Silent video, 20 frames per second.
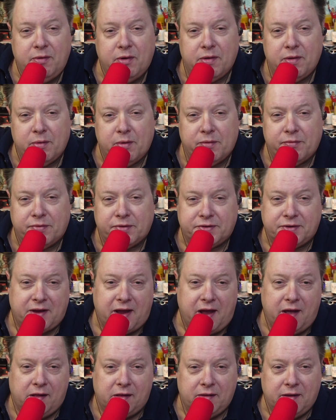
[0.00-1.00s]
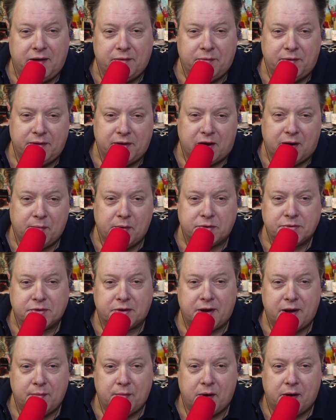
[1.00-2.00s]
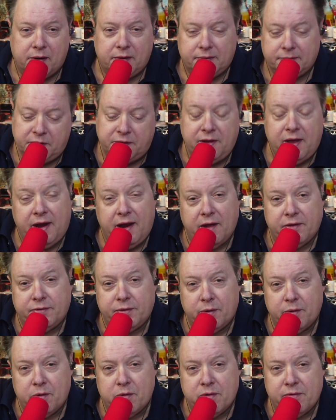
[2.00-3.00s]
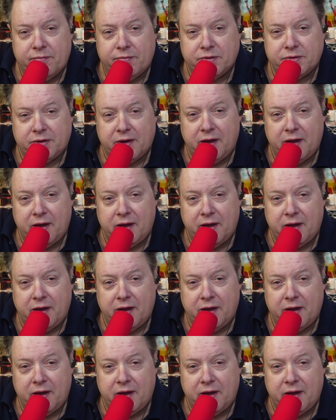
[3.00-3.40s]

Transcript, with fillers: didn't know they were for sale when the commercial came on. So then they announced they were going for